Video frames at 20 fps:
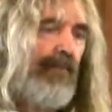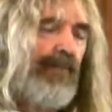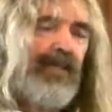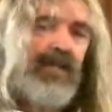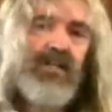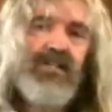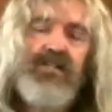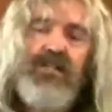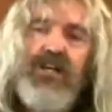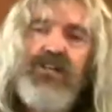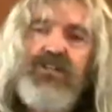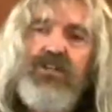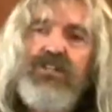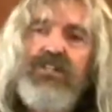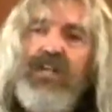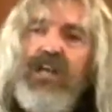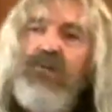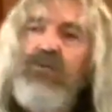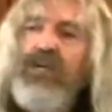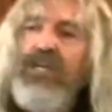It's not just
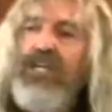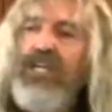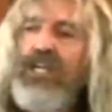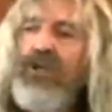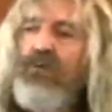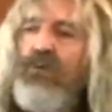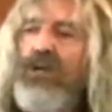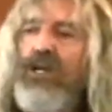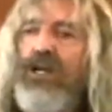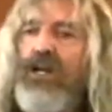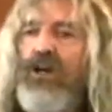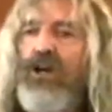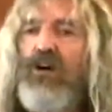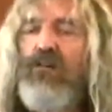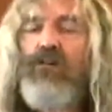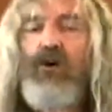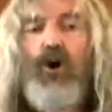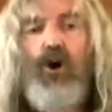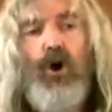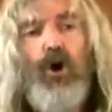that we equally
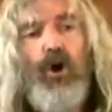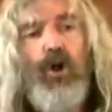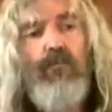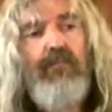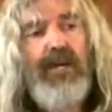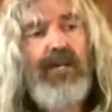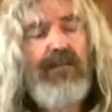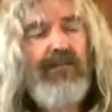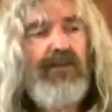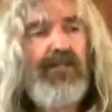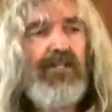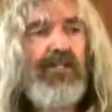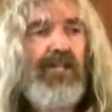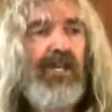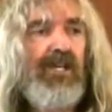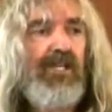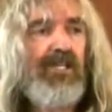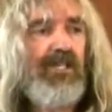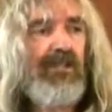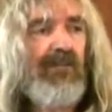love all
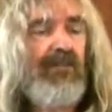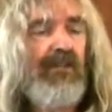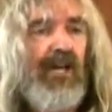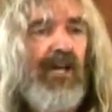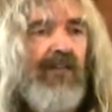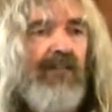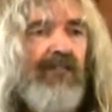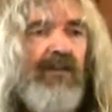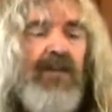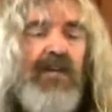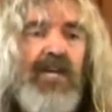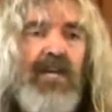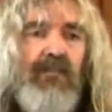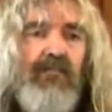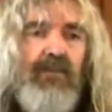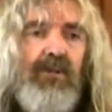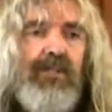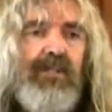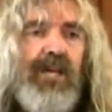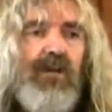manifestations of life,
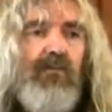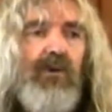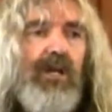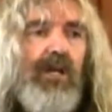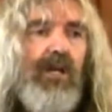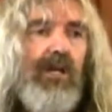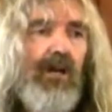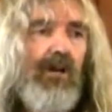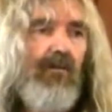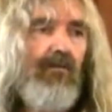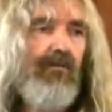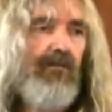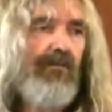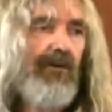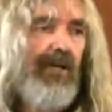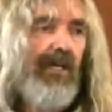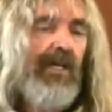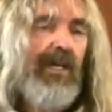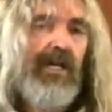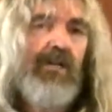but that we love
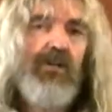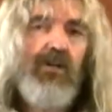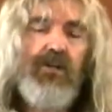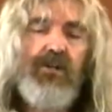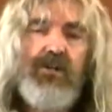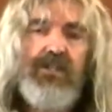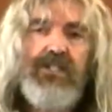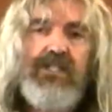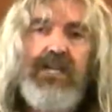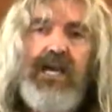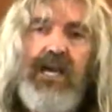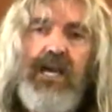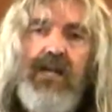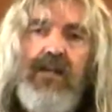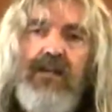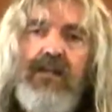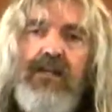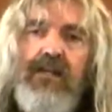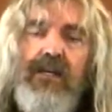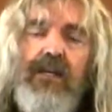and
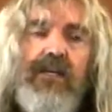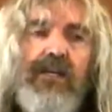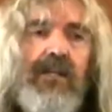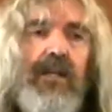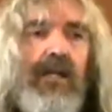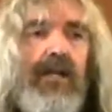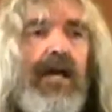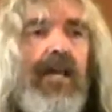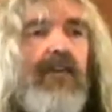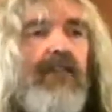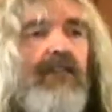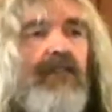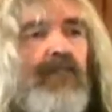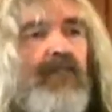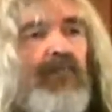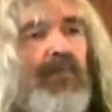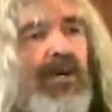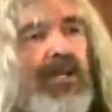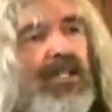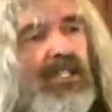understand the life
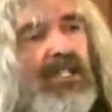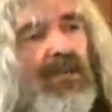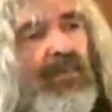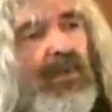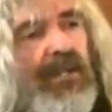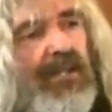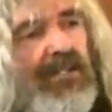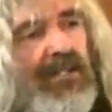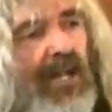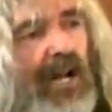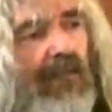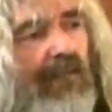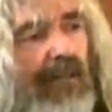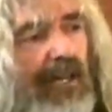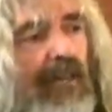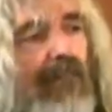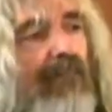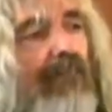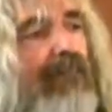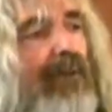principle itself,
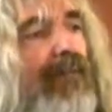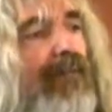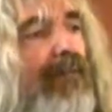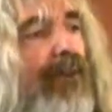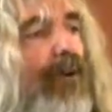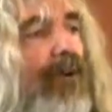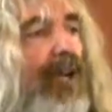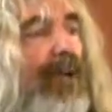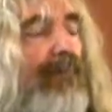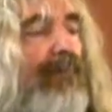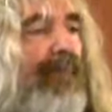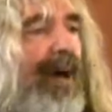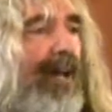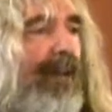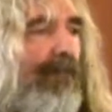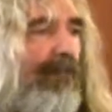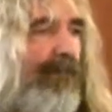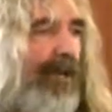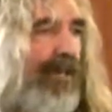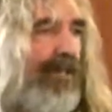even before it
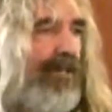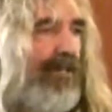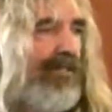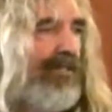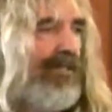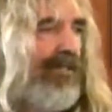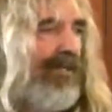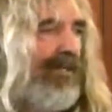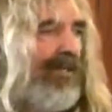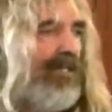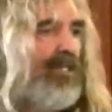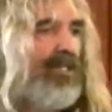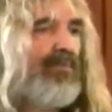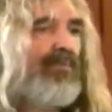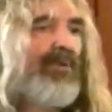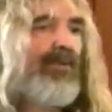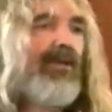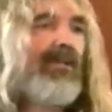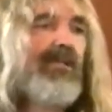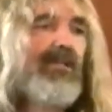manifests.
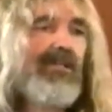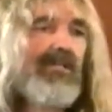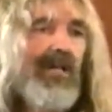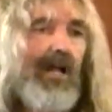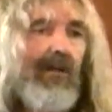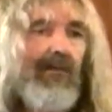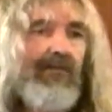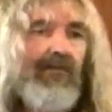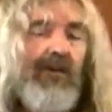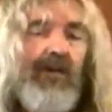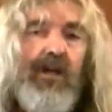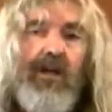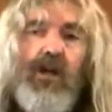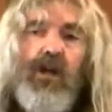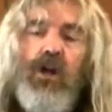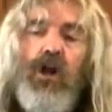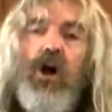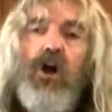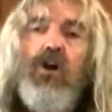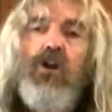Spirit itself,
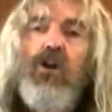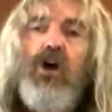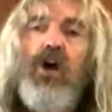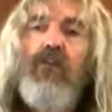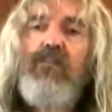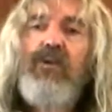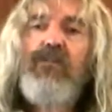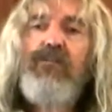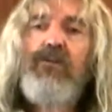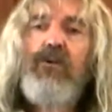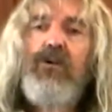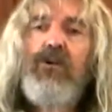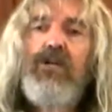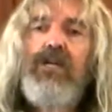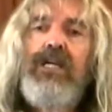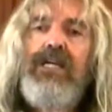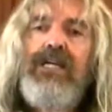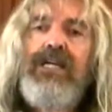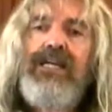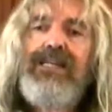long, long before
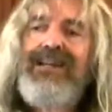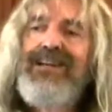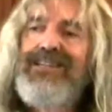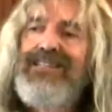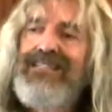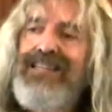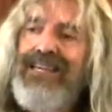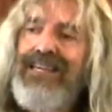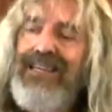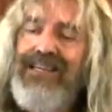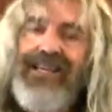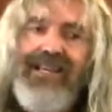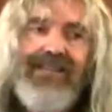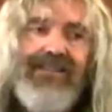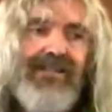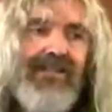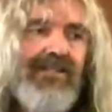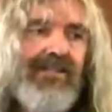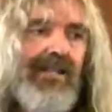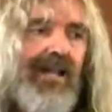it
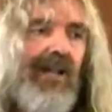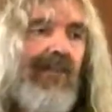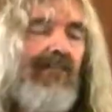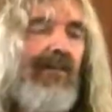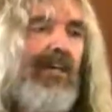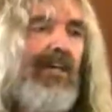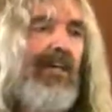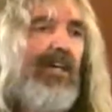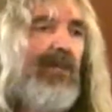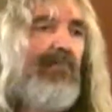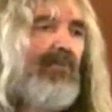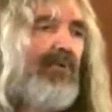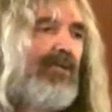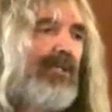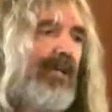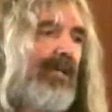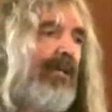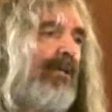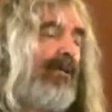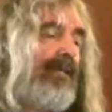articulates itself in
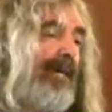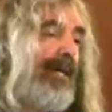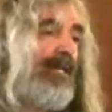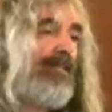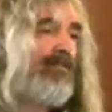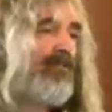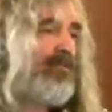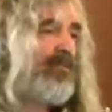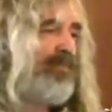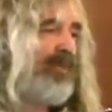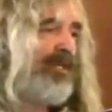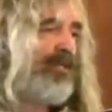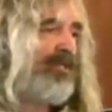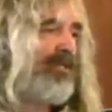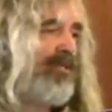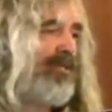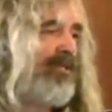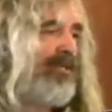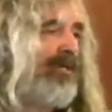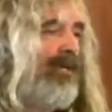particular kinds of
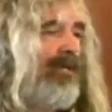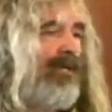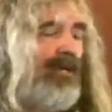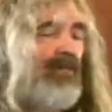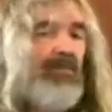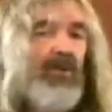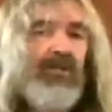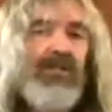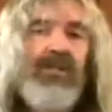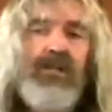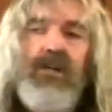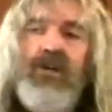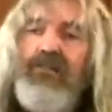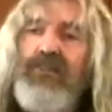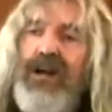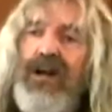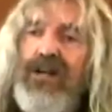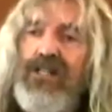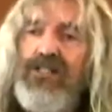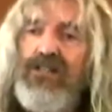species, in particular
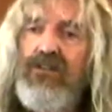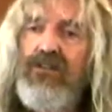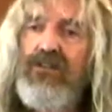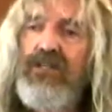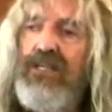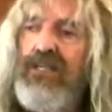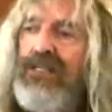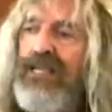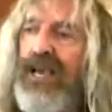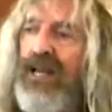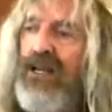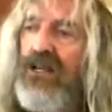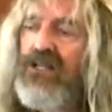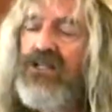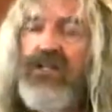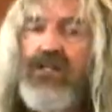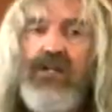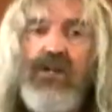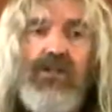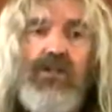parts of the
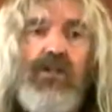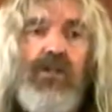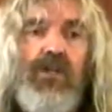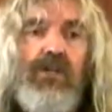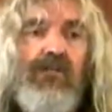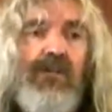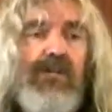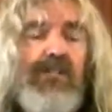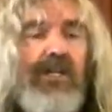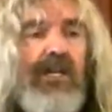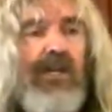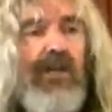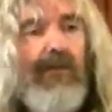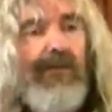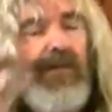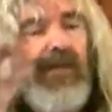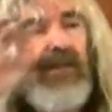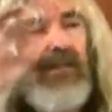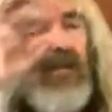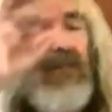galaxy or the universe,
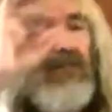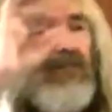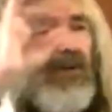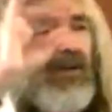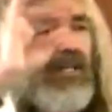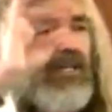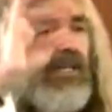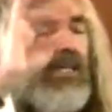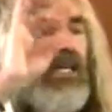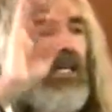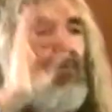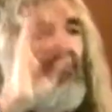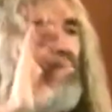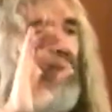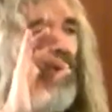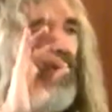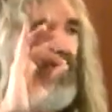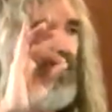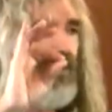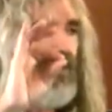that very
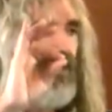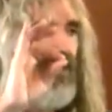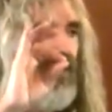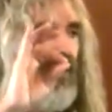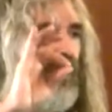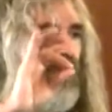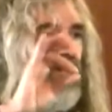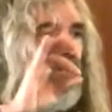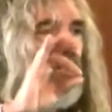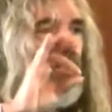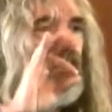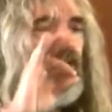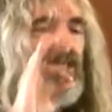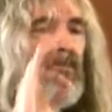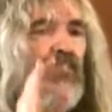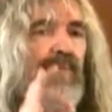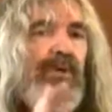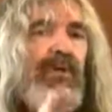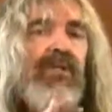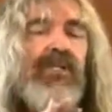impulse, the
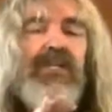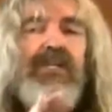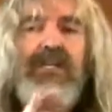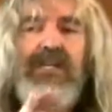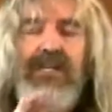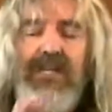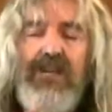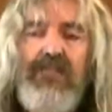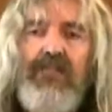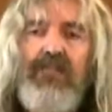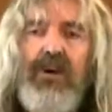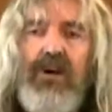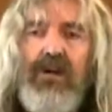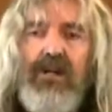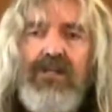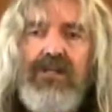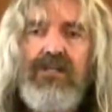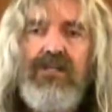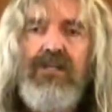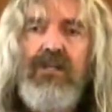spirit
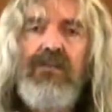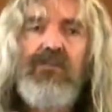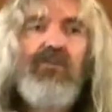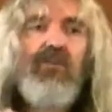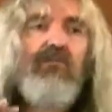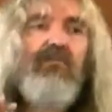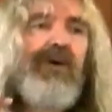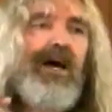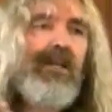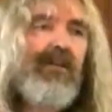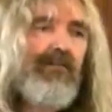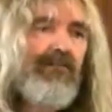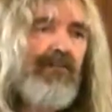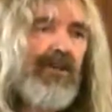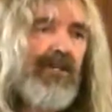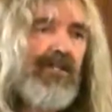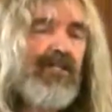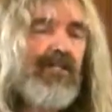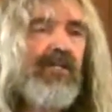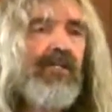impulse to
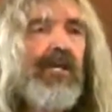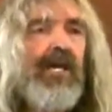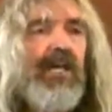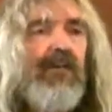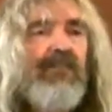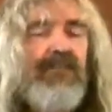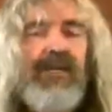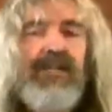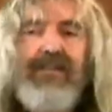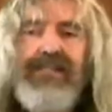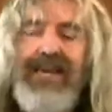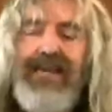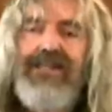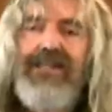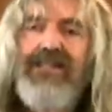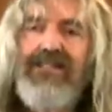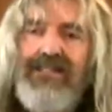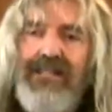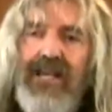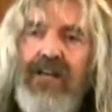manifest life, that
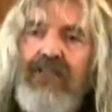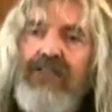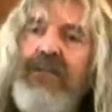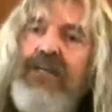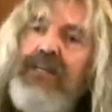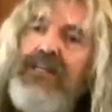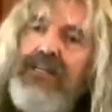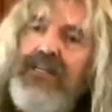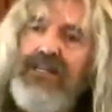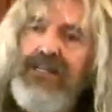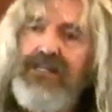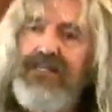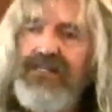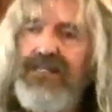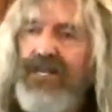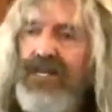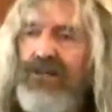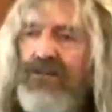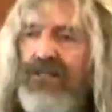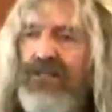itself is
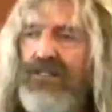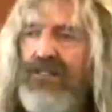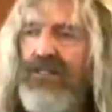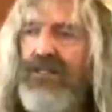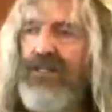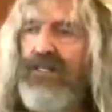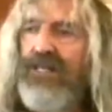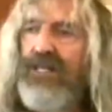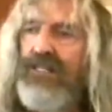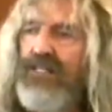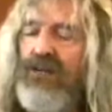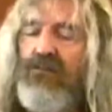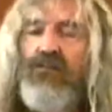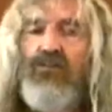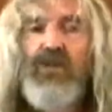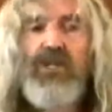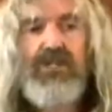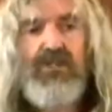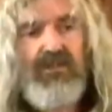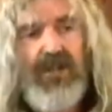sacred. And that when
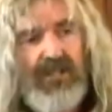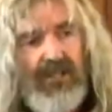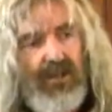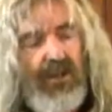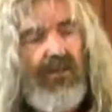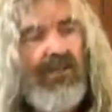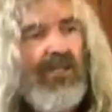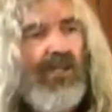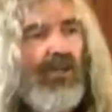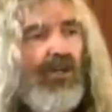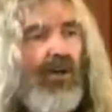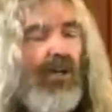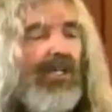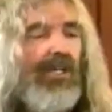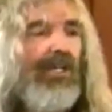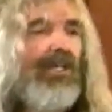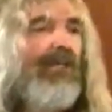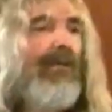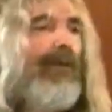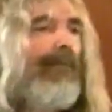we stretch out the
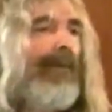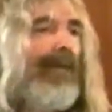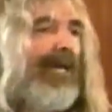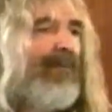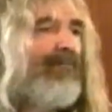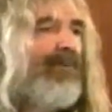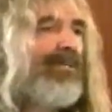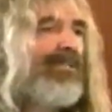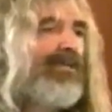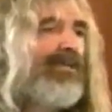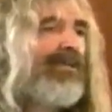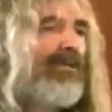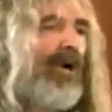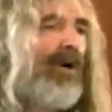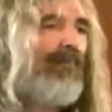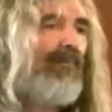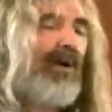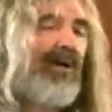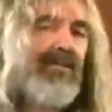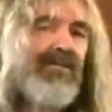accordion, it must
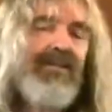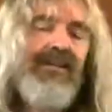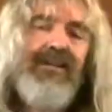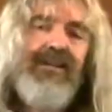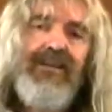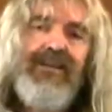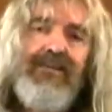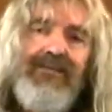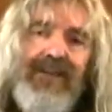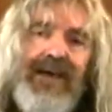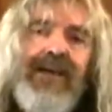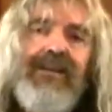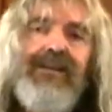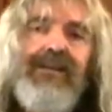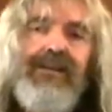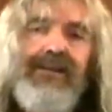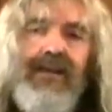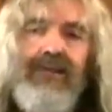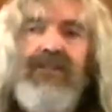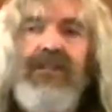encompass that
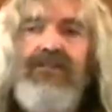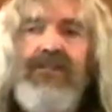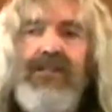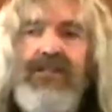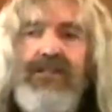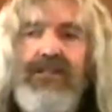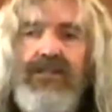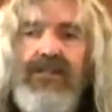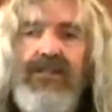level of it.